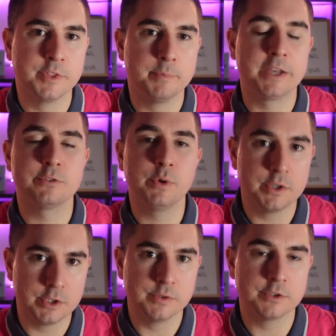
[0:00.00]
the best way
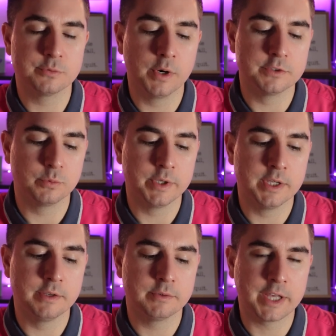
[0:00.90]
to do this was
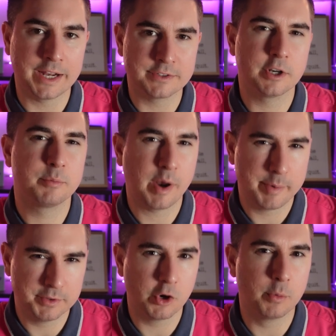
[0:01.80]
we kind of started
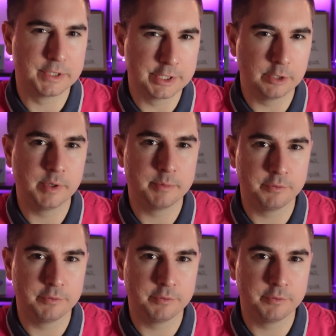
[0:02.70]
prepping their home a little bit